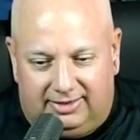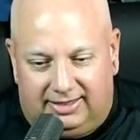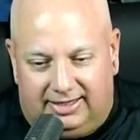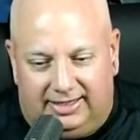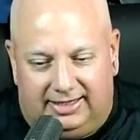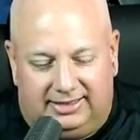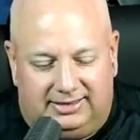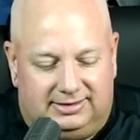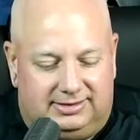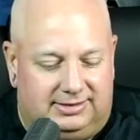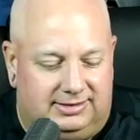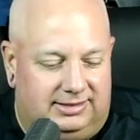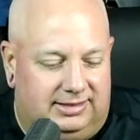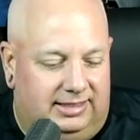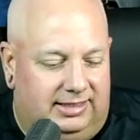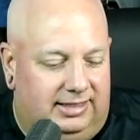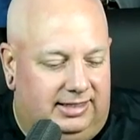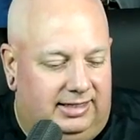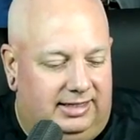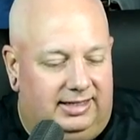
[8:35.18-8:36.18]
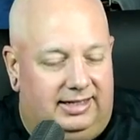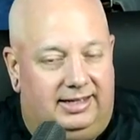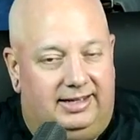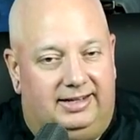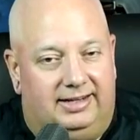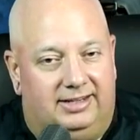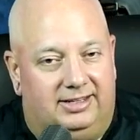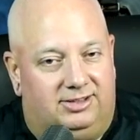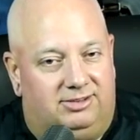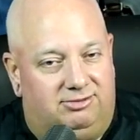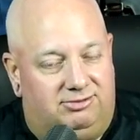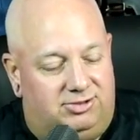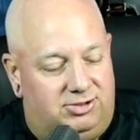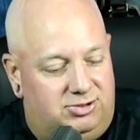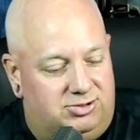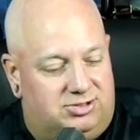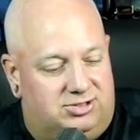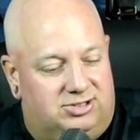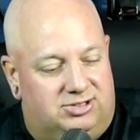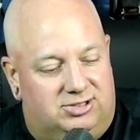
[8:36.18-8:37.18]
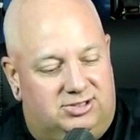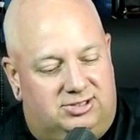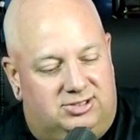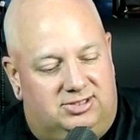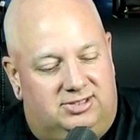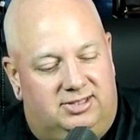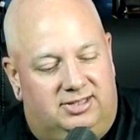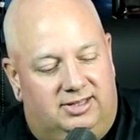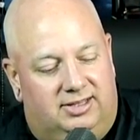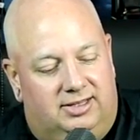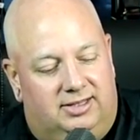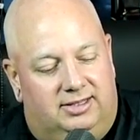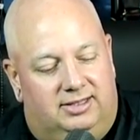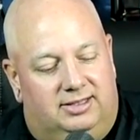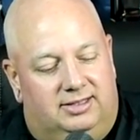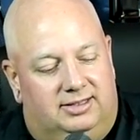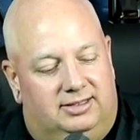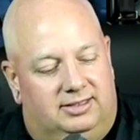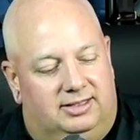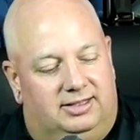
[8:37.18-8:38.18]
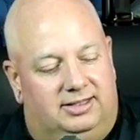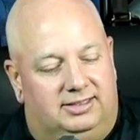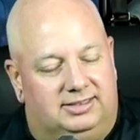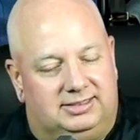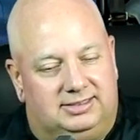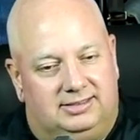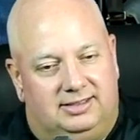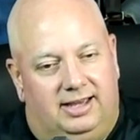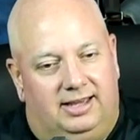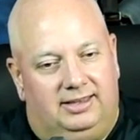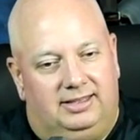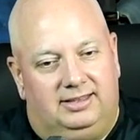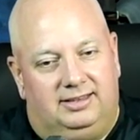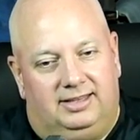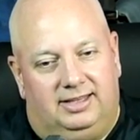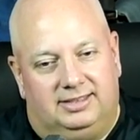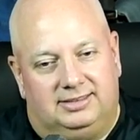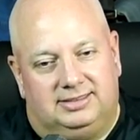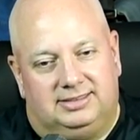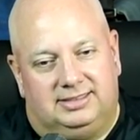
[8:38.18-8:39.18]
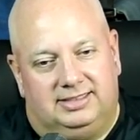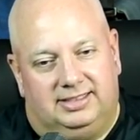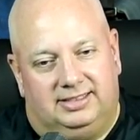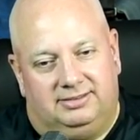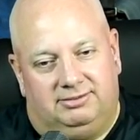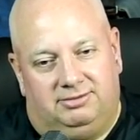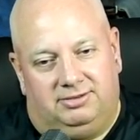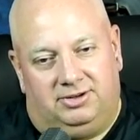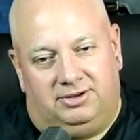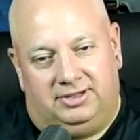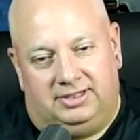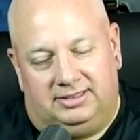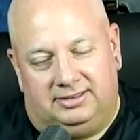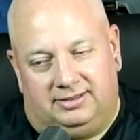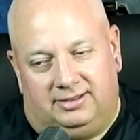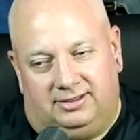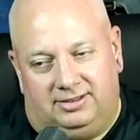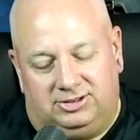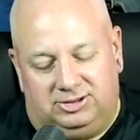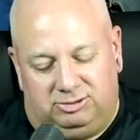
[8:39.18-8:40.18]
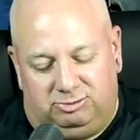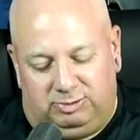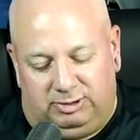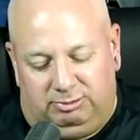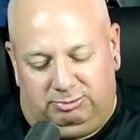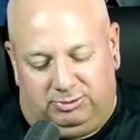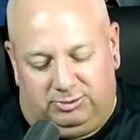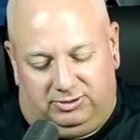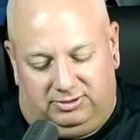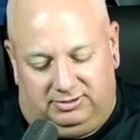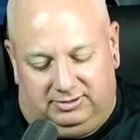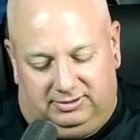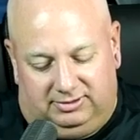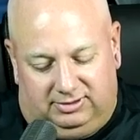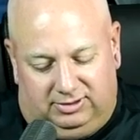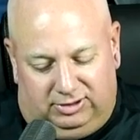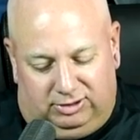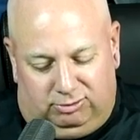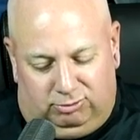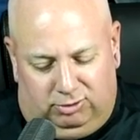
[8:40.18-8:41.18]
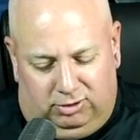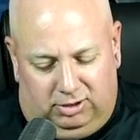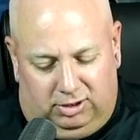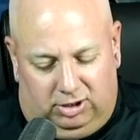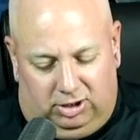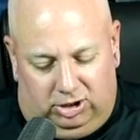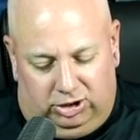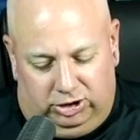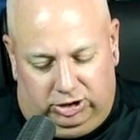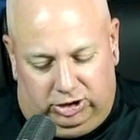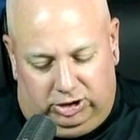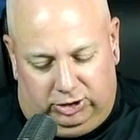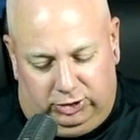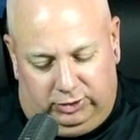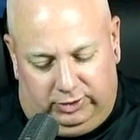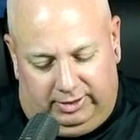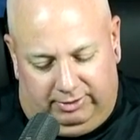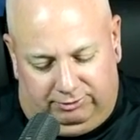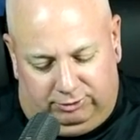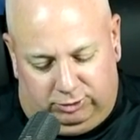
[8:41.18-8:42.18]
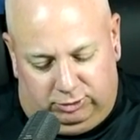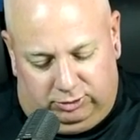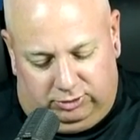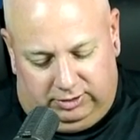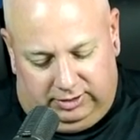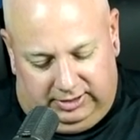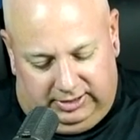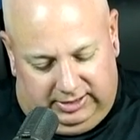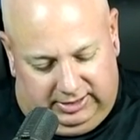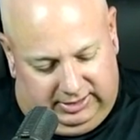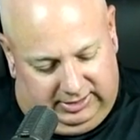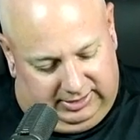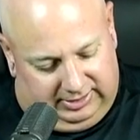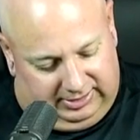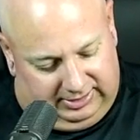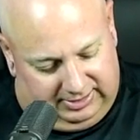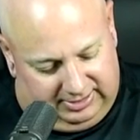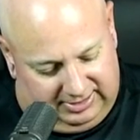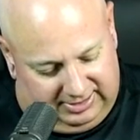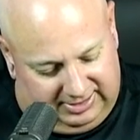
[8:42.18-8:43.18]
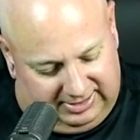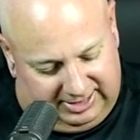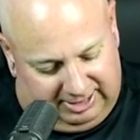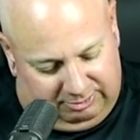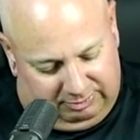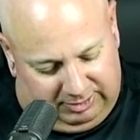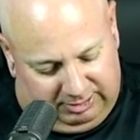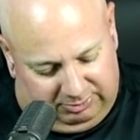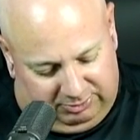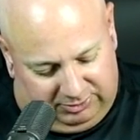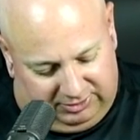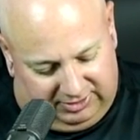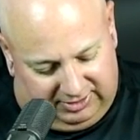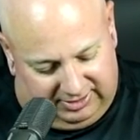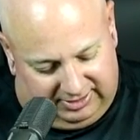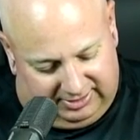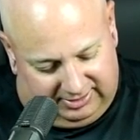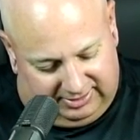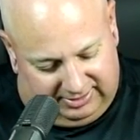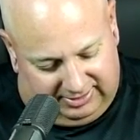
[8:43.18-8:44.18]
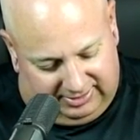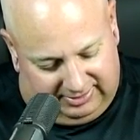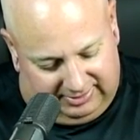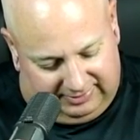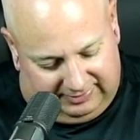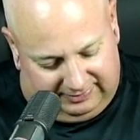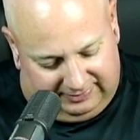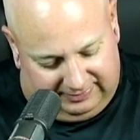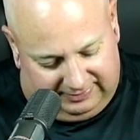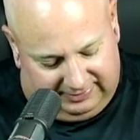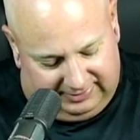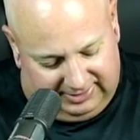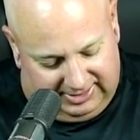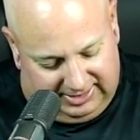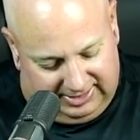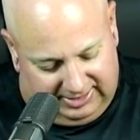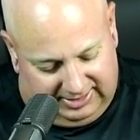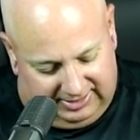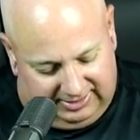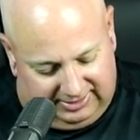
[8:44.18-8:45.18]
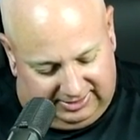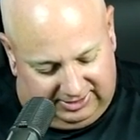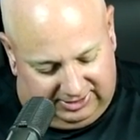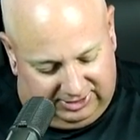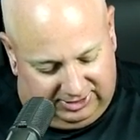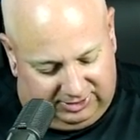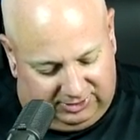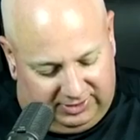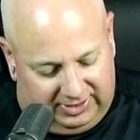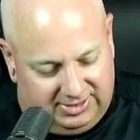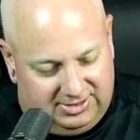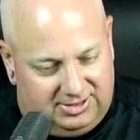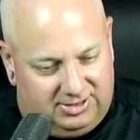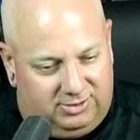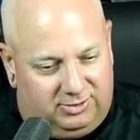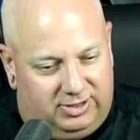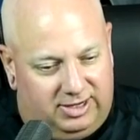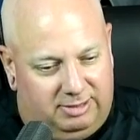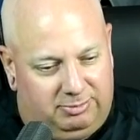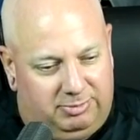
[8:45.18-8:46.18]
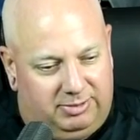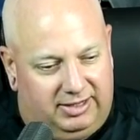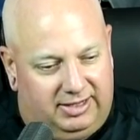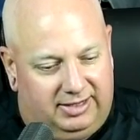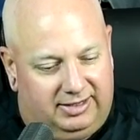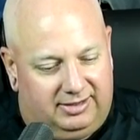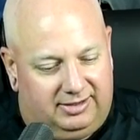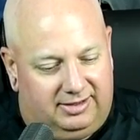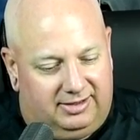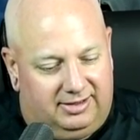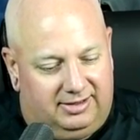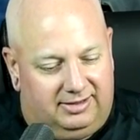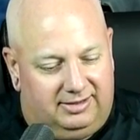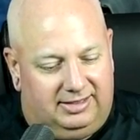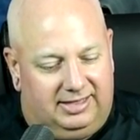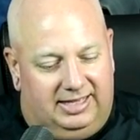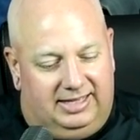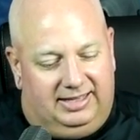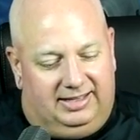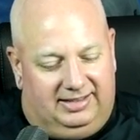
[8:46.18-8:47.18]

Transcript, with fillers: things, and it confuses slightly less than very intelligent people. Like, well, you know, you have to... These are the same people that tell you crazy crap like... Yeah.